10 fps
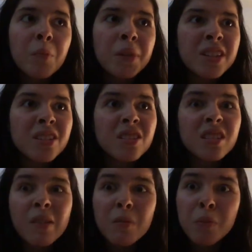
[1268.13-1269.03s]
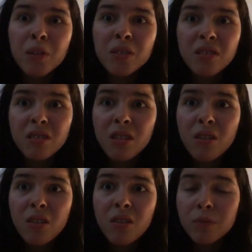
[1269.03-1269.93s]
but it just never pulls
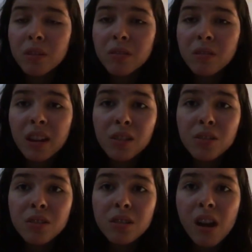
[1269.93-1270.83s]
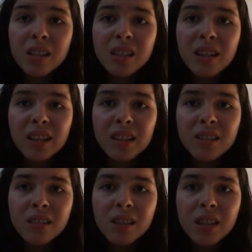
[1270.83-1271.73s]
through. I lose contact
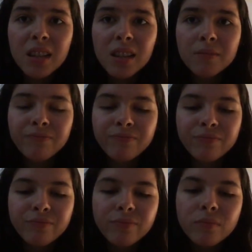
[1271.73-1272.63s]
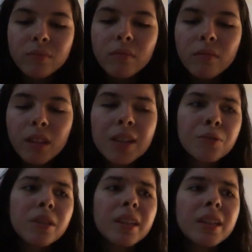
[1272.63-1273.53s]
easily. It's
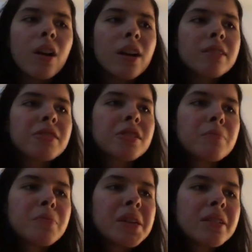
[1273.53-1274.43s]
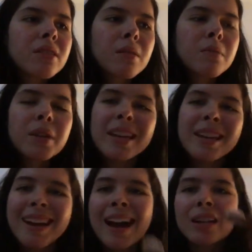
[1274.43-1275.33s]
really hard to meet somebody and
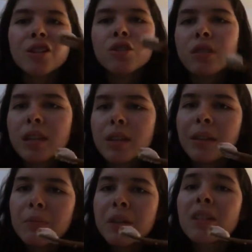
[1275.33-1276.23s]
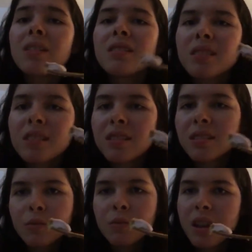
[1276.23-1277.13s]
actually like be consistent
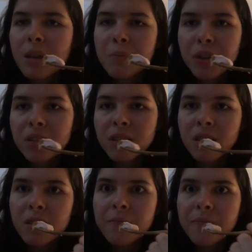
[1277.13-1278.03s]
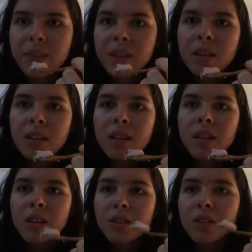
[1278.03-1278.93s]
with that person
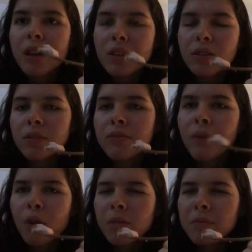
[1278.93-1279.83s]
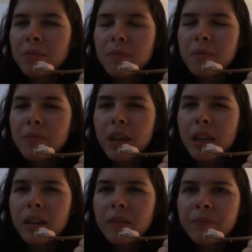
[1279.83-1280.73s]
until you actually form
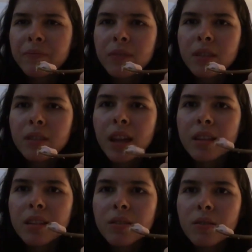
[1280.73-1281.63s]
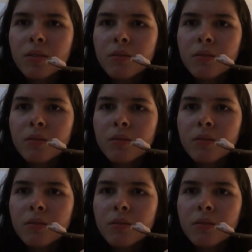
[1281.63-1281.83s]
something that's